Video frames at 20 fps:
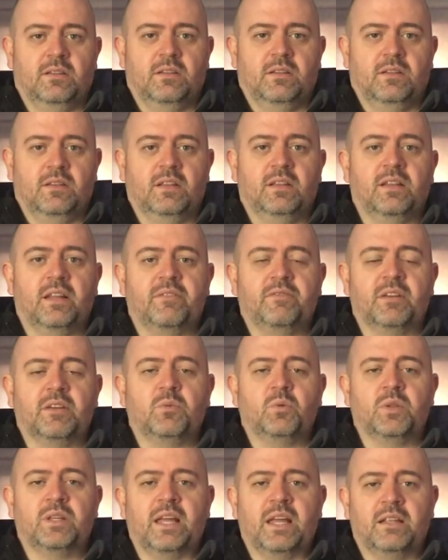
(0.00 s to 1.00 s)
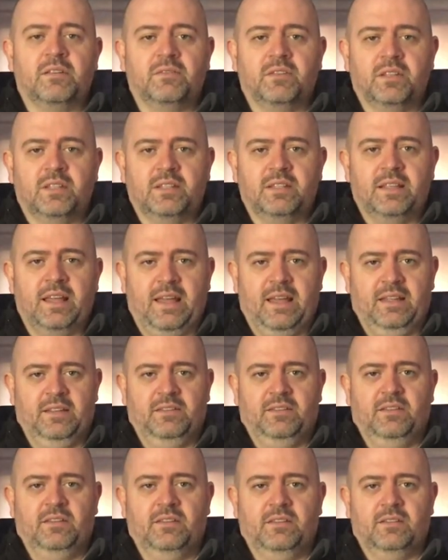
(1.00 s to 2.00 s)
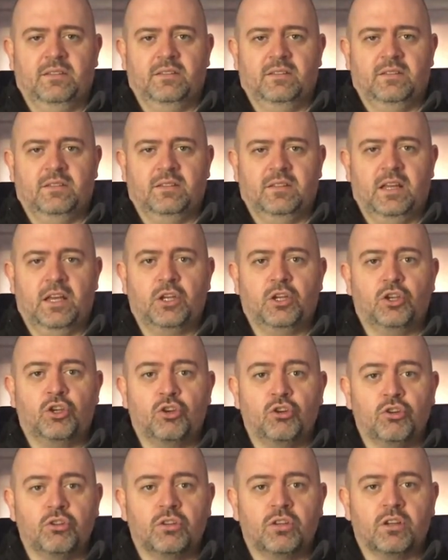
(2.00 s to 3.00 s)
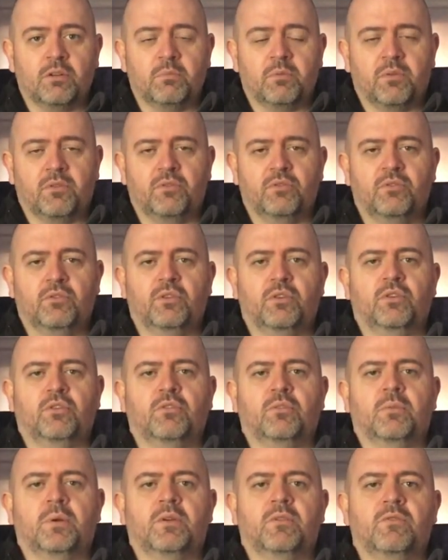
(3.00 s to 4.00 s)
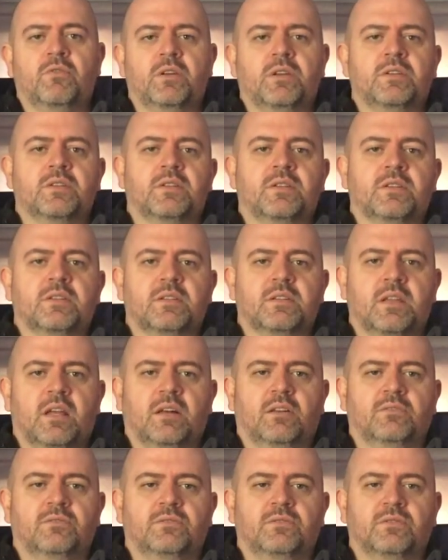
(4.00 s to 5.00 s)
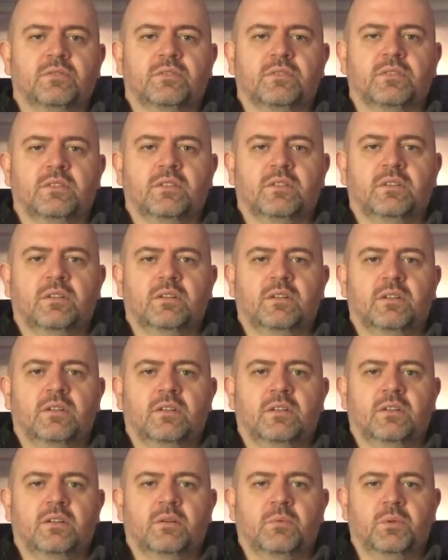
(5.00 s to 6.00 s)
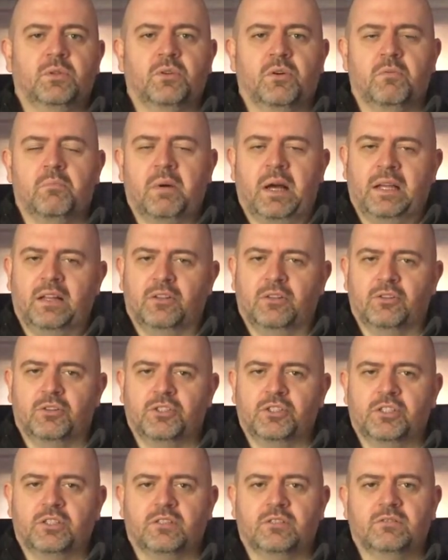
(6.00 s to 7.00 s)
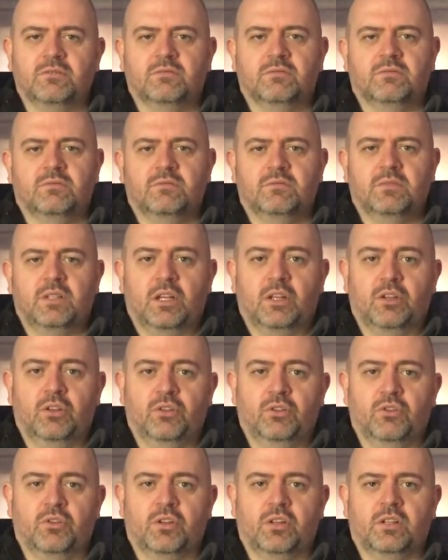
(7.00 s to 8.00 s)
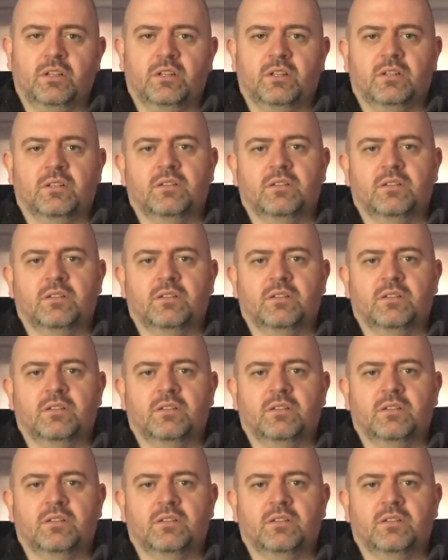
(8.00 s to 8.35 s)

The living would envy the dead. It could come through the human race itself. We're talking biological, nuclear.